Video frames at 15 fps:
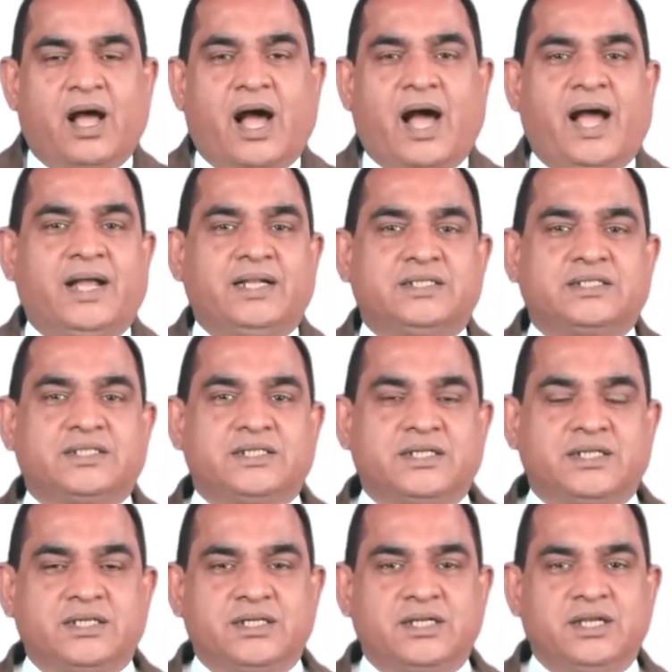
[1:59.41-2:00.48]
And
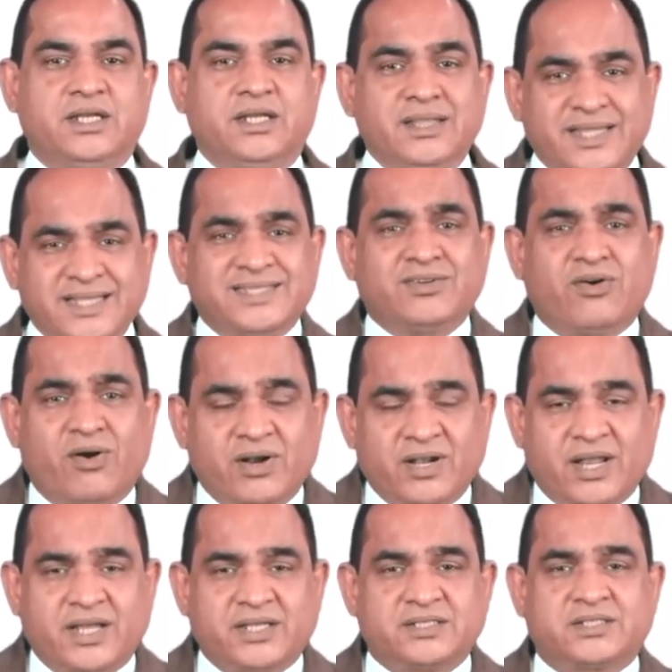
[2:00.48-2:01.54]
in this
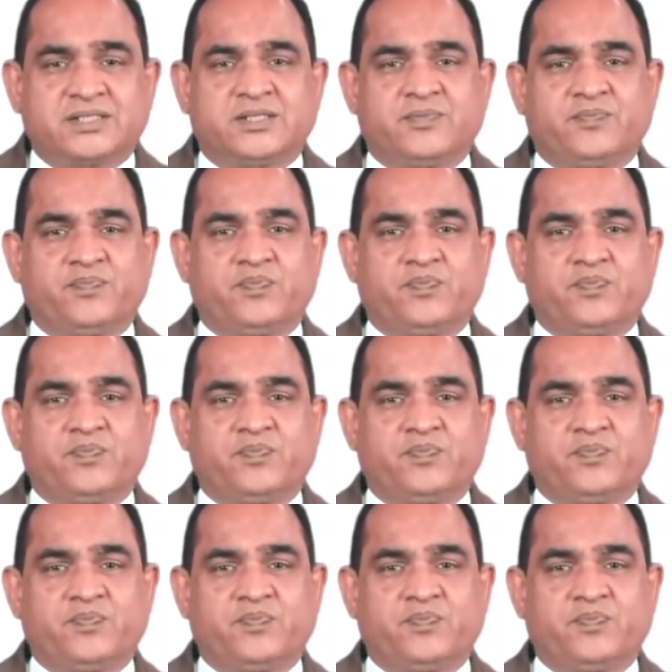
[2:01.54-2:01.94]
context,